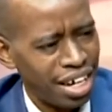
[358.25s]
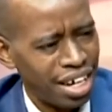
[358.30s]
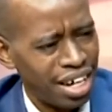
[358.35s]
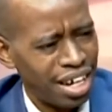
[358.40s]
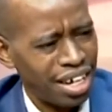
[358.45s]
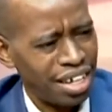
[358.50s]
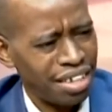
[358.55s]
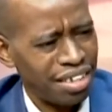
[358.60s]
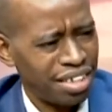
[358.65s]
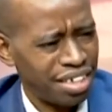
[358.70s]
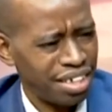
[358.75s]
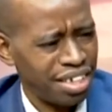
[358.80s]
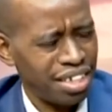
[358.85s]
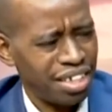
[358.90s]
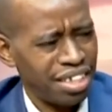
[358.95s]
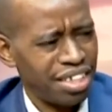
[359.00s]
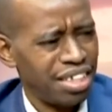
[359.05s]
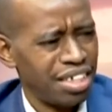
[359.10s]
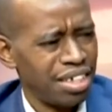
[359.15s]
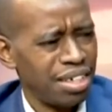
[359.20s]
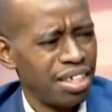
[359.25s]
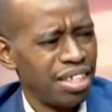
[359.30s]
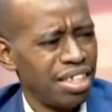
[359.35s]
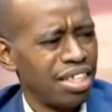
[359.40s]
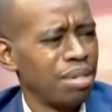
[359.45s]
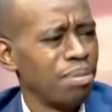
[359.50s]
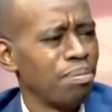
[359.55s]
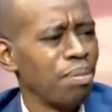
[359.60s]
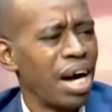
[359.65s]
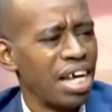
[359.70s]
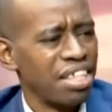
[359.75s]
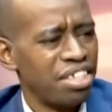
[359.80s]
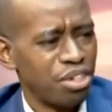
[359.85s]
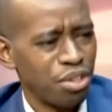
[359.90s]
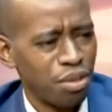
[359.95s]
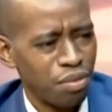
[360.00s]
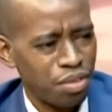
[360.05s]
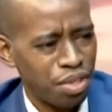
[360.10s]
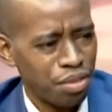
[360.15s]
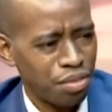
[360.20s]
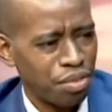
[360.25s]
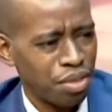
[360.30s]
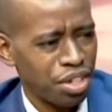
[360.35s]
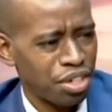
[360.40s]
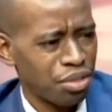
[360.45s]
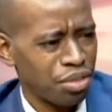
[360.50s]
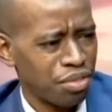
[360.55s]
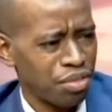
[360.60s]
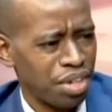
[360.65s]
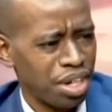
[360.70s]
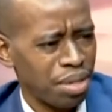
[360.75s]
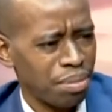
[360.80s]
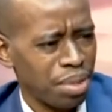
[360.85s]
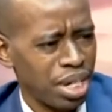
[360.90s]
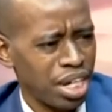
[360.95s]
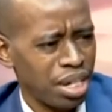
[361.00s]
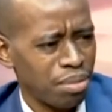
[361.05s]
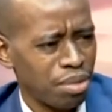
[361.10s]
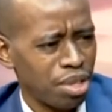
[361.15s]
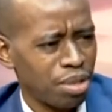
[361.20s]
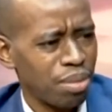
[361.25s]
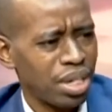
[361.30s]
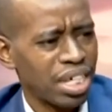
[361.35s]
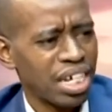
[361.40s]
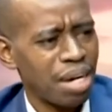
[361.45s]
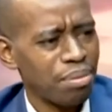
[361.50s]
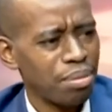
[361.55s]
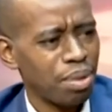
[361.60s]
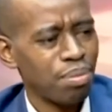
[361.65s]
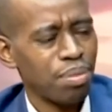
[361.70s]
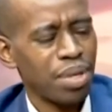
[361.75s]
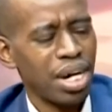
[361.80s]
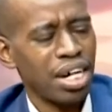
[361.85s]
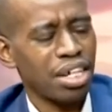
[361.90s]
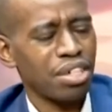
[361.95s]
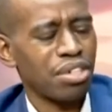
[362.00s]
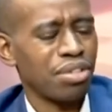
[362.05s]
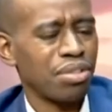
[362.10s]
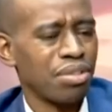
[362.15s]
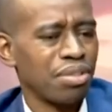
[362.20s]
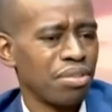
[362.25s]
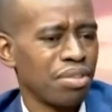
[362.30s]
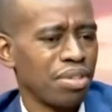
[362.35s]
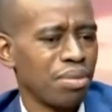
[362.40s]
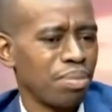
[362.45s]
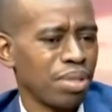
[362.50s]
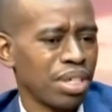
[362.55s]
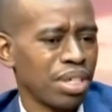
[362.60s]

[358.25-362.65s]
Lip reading: The margin of difference was very minimal. But coming back to